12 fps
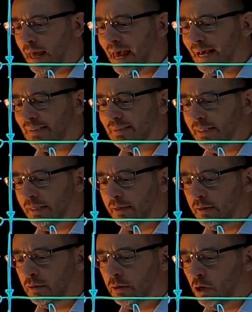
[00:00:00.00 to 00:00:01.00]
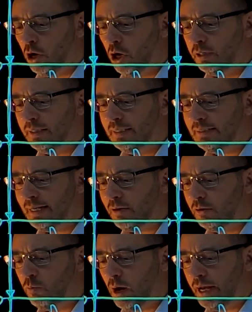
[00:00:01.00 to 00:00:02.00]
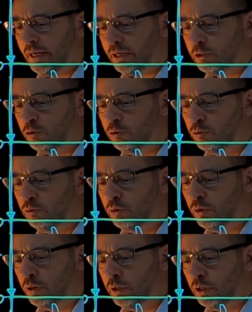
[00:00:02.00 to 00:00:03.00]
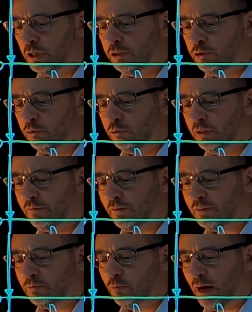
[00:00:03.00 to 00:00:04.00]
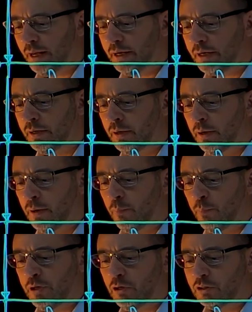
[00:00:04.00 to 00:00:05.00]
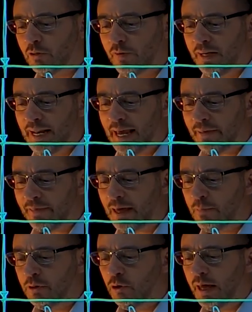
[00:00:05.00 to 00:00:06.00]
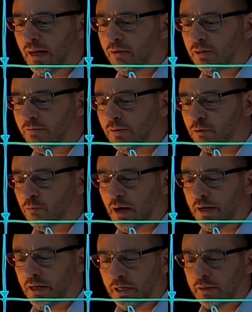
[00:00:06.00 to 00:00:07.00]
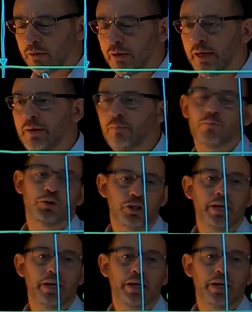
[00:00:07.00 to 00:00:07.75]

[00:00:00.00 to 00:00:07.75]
acting on the second wire 2 due to the first wire because of a length capital L on the first wire, okay? Which